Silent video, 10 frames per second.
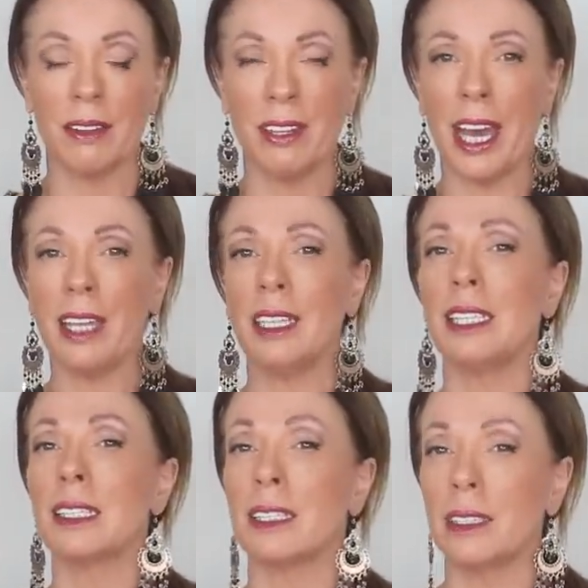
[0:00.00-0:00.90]
That
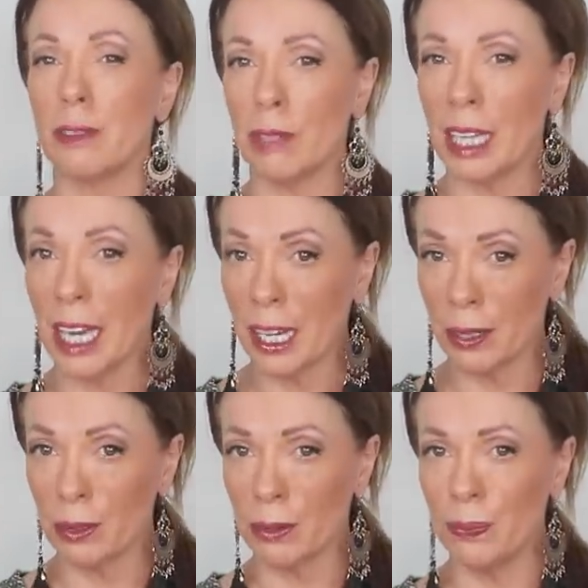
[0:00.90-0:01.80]
is a living
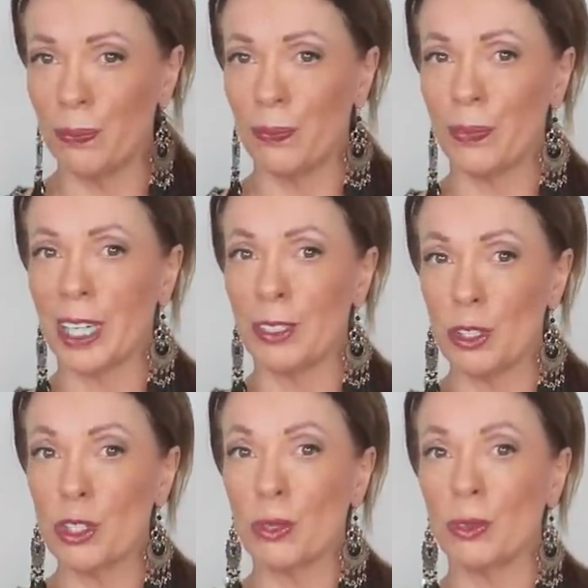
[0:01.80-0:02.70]
hell, and you
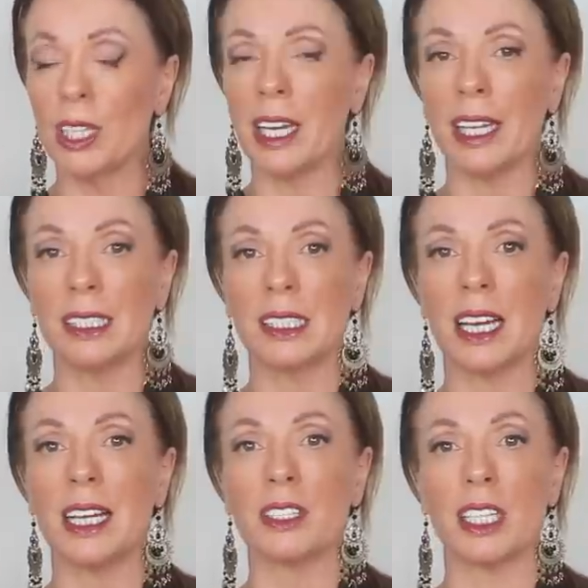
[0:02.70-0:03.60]
truly can
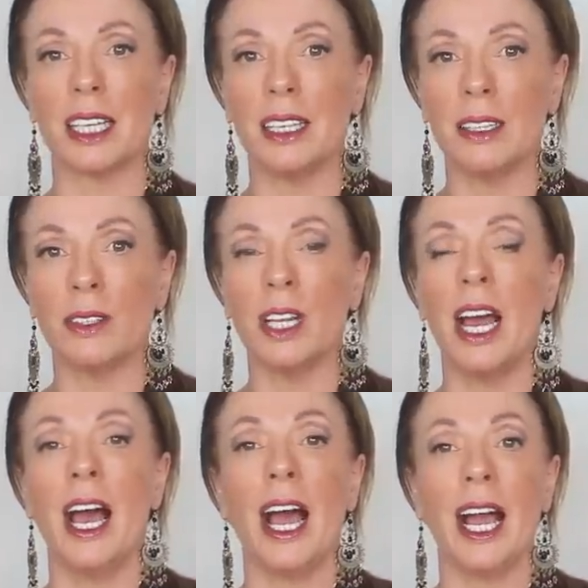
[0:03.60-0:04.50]
start to heal
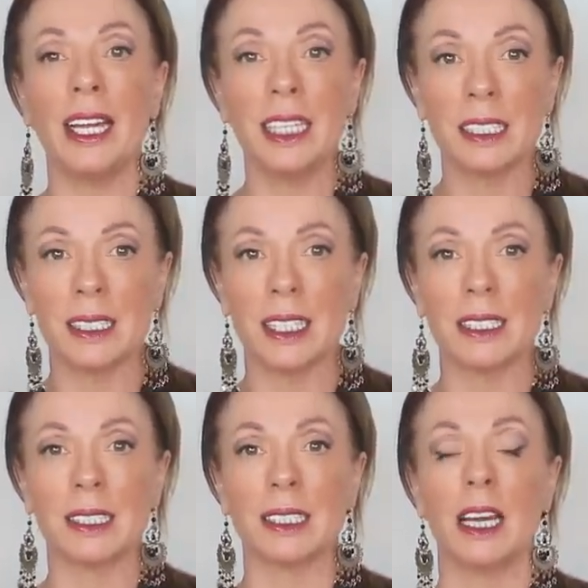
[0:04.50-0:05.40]
and
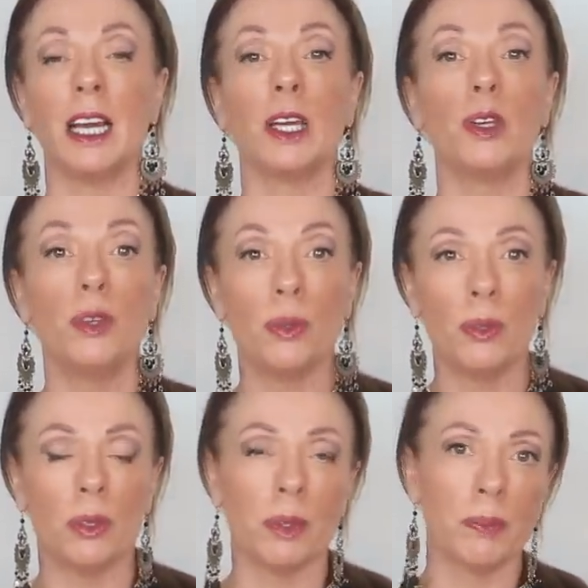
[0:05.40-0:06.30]
access
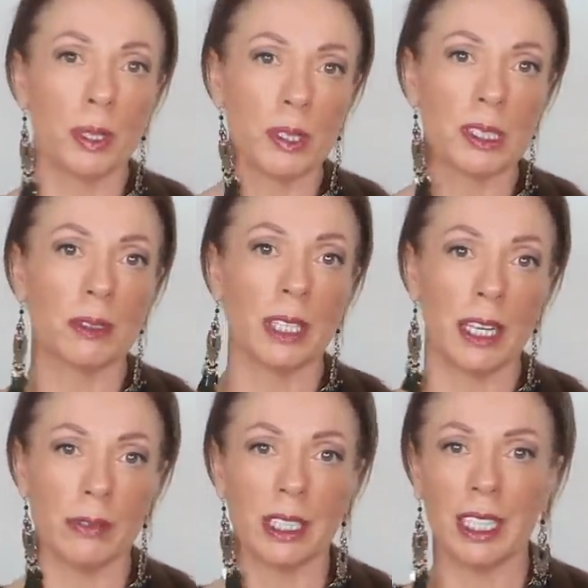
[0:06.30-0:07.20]
your personal
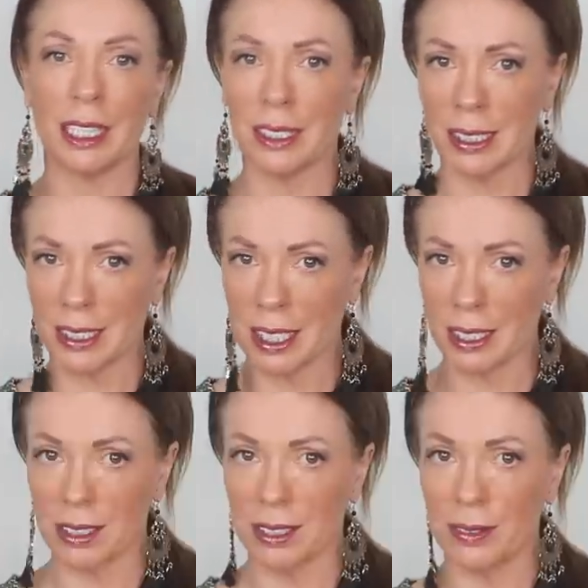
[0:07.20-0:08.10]
heaven
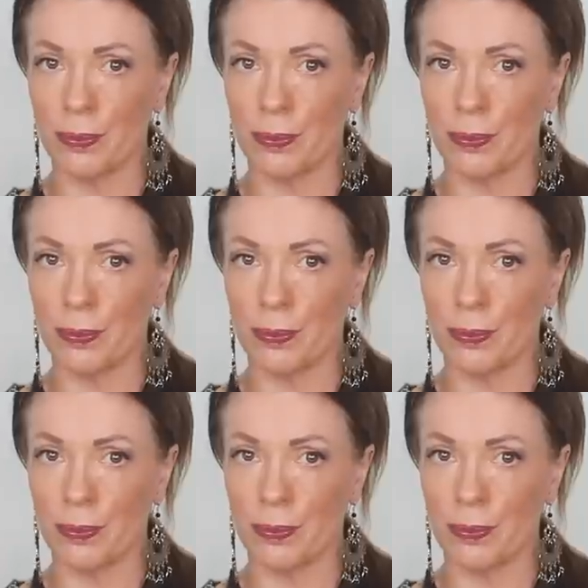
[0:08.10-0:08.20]
instead.